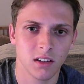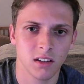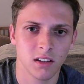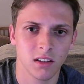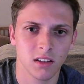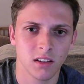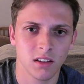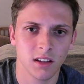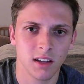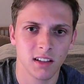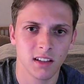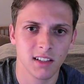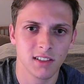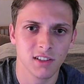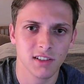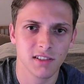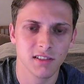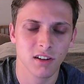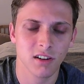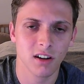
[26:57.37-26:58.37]
Like, let's
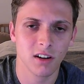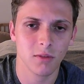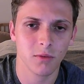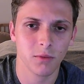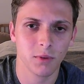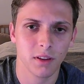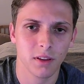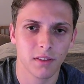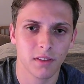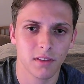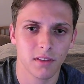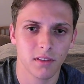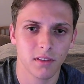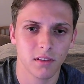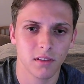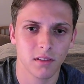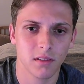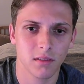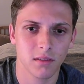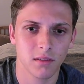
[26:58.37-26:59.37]
just start out with
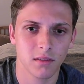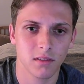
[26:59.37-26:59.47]
a